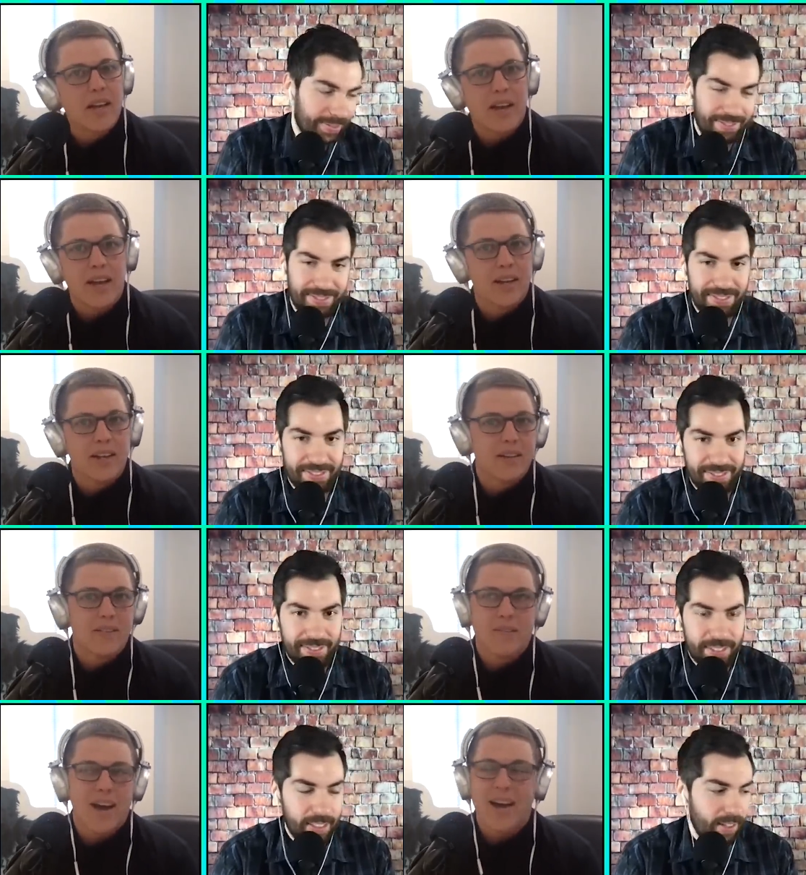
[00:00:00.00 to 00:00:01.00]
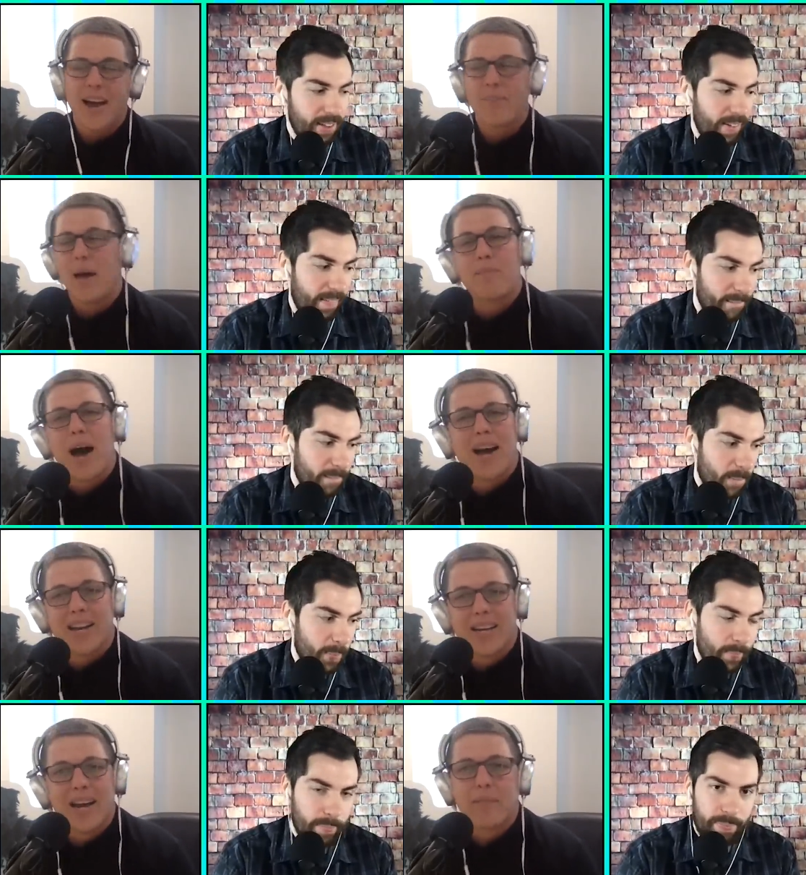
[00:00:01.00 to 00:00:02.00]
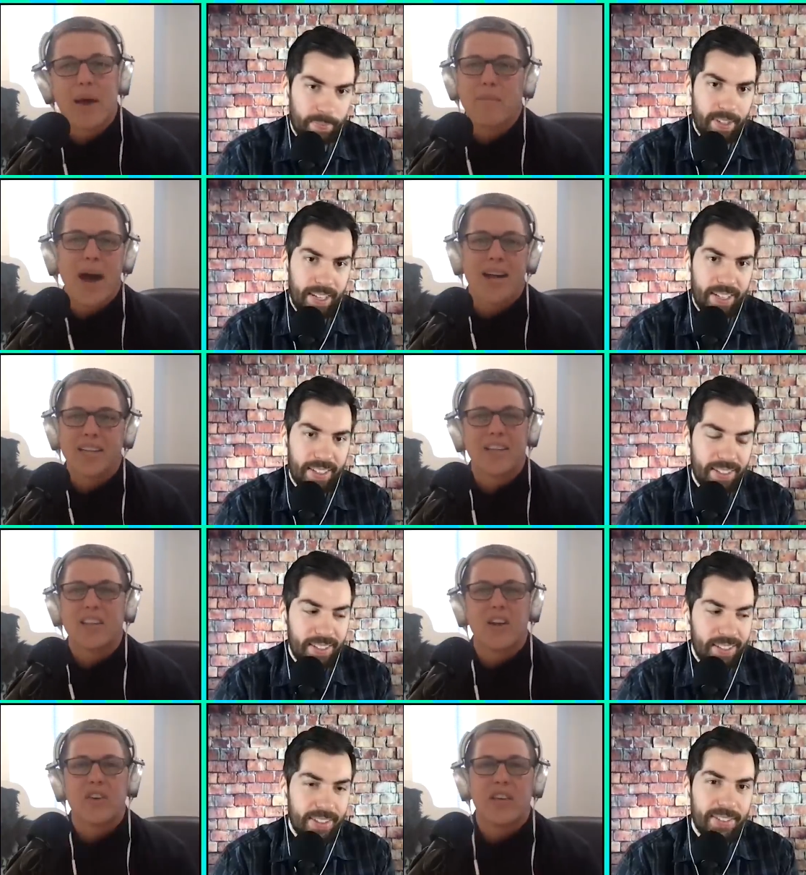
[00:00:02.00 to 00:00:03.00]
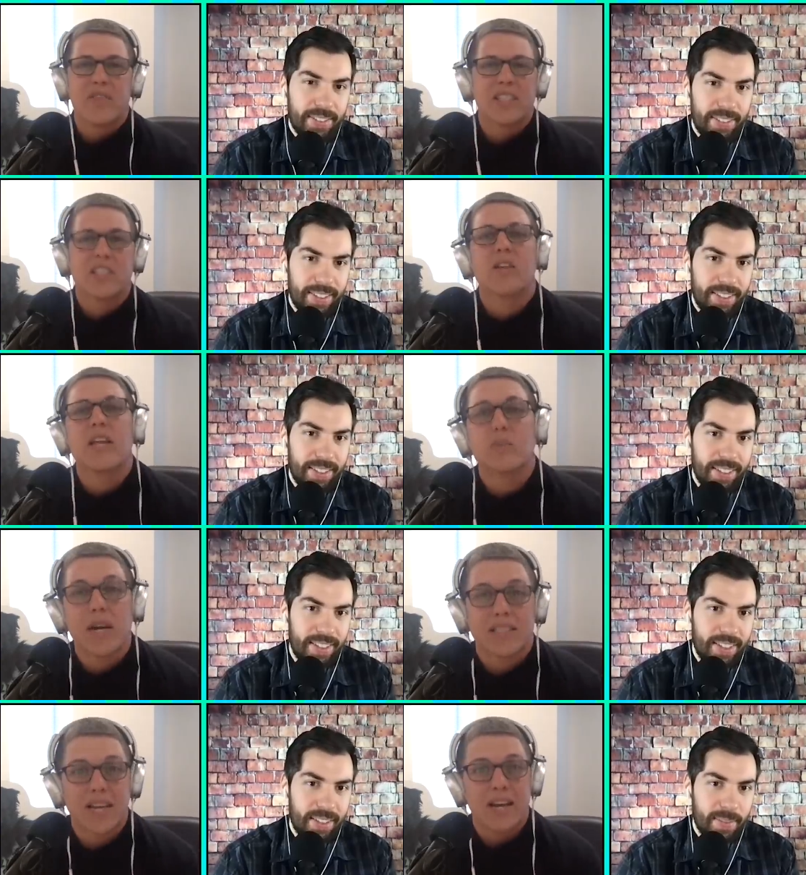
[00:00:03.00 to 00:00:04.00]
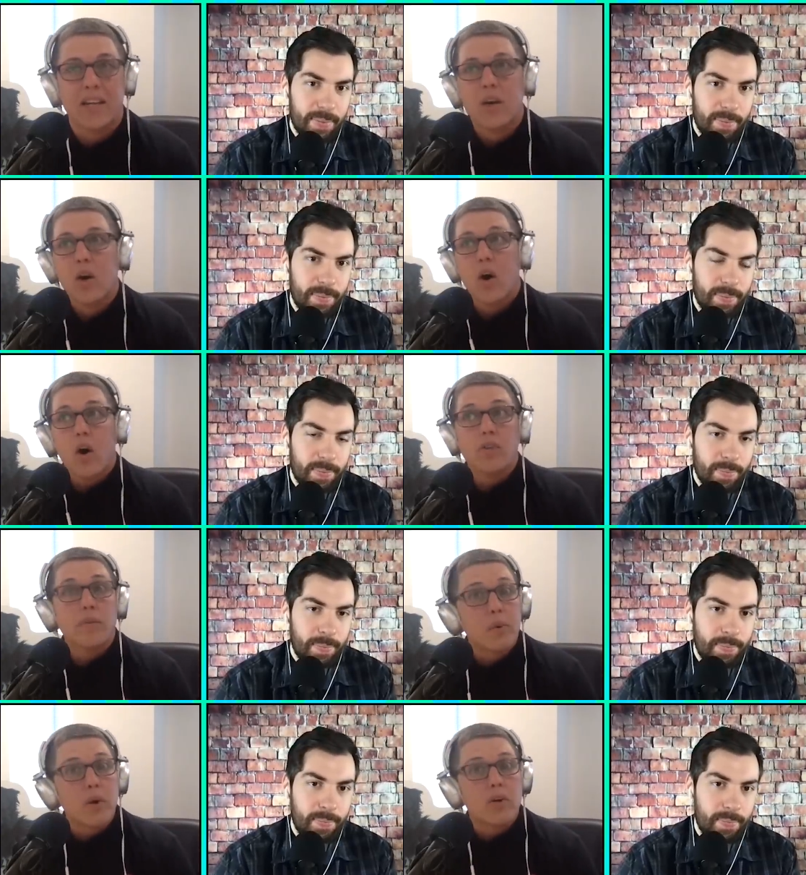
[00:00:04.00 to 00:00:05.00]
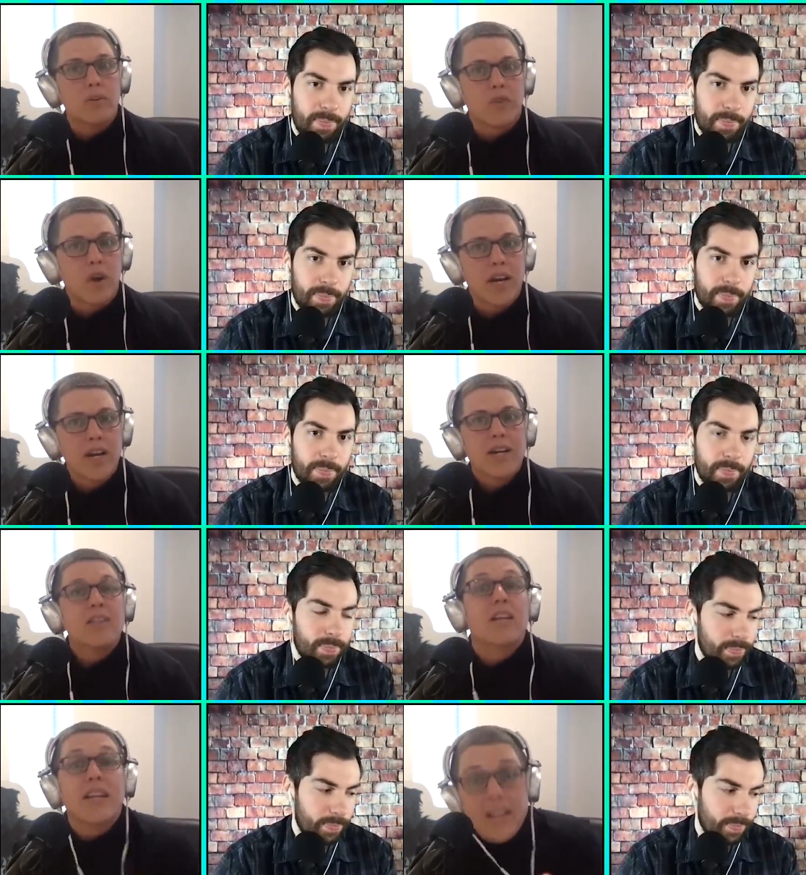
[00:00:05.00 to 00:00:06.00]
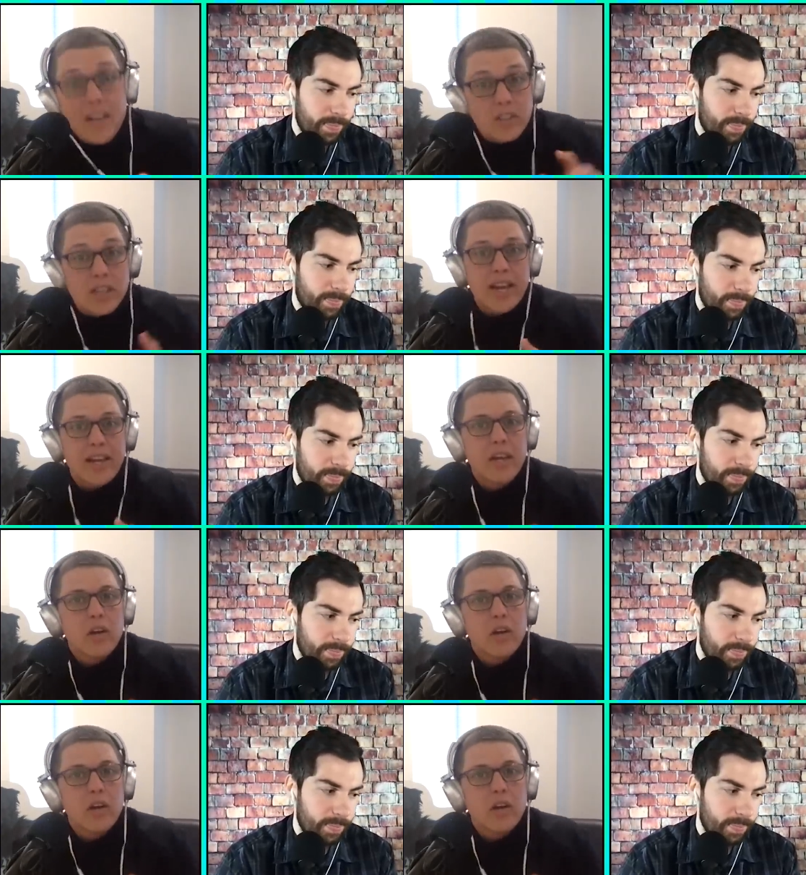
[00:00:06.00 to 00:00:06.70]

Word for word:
Speaker 1: And I'm not buying it. I'm not buying that their defense. And so that's why I say on the Brooklyn front, here's the thing.